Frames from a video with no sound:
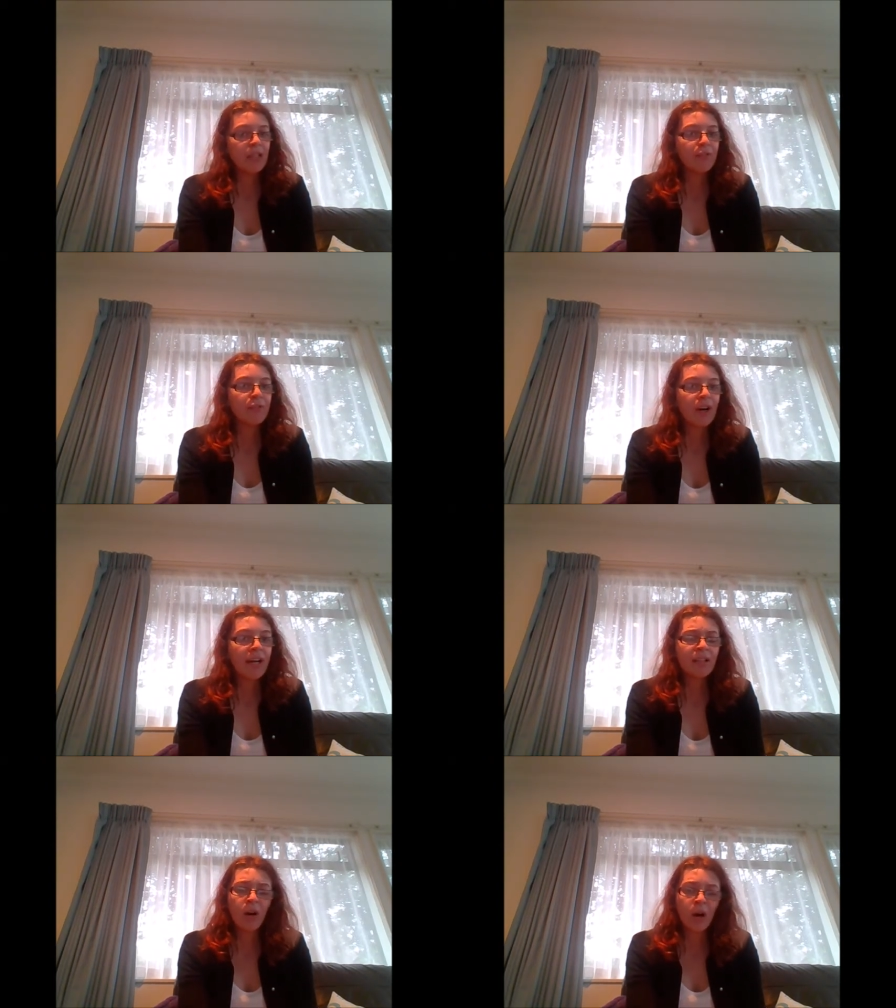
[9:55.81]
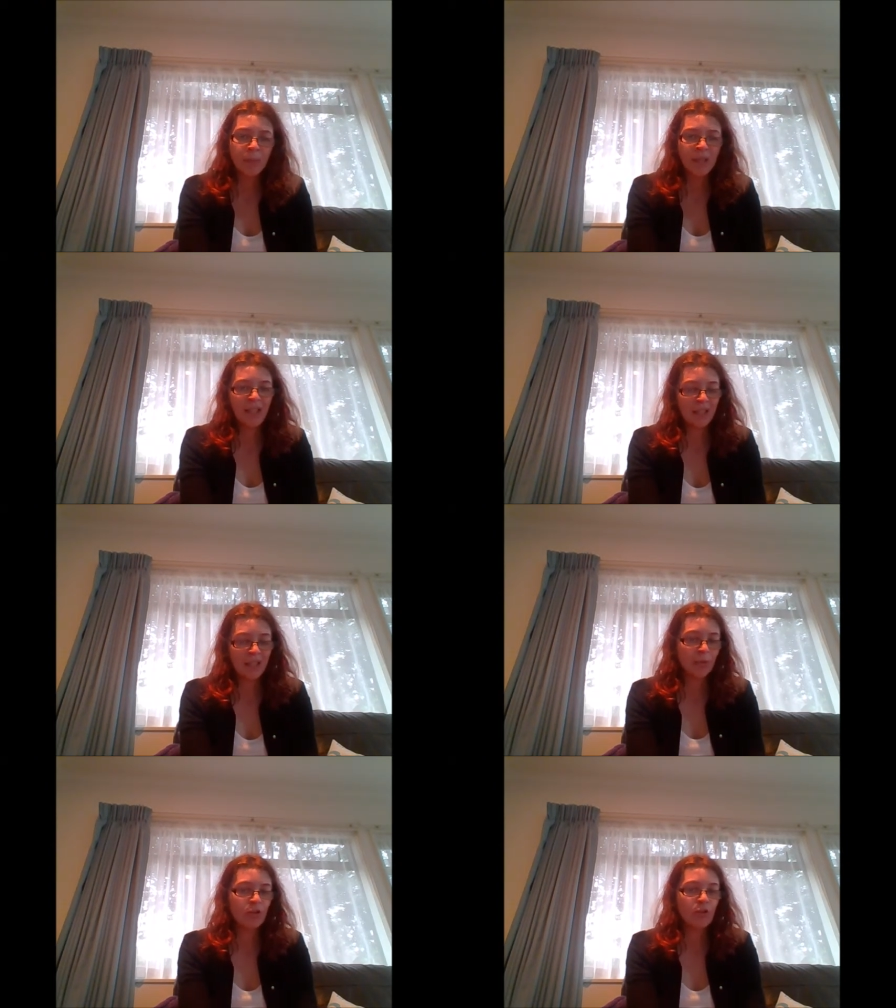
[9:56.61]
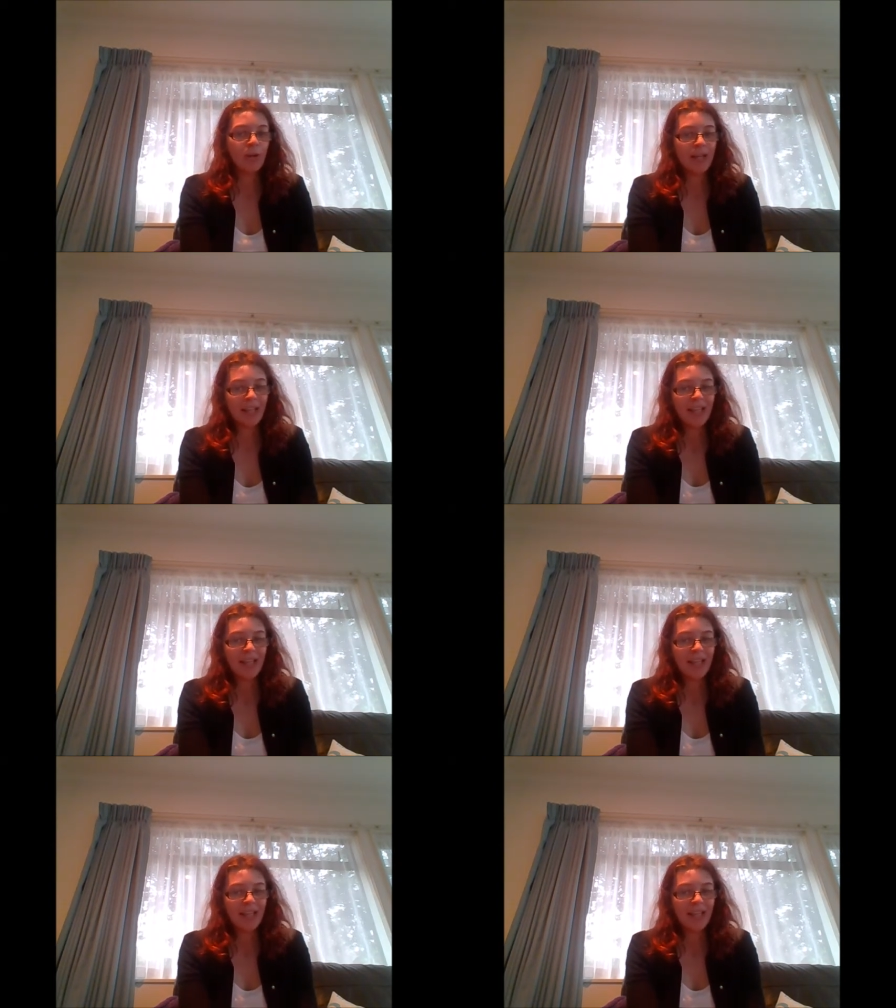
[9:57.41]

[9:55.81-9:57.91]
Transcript: Find a hobby that you enjoy.